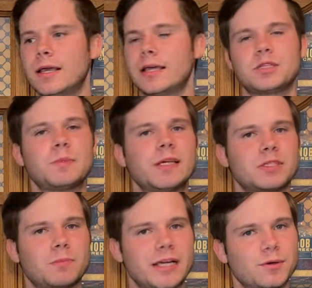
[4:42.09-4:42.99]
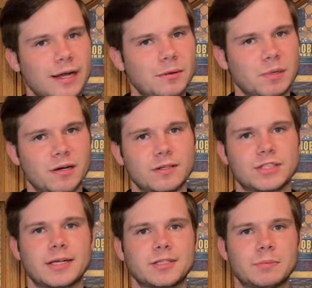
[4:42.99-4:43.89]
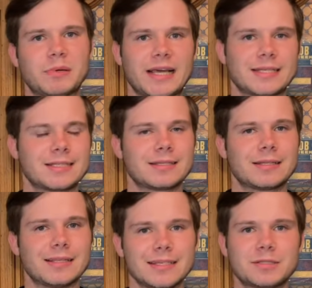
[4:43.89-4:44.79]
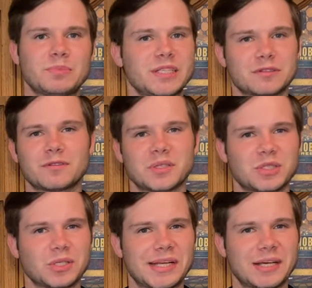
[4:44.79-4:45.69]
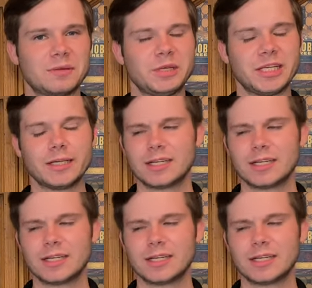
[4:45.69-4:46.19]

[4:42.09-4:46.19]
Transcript: It's because my grandparents actually passed this piece of furniture down to me.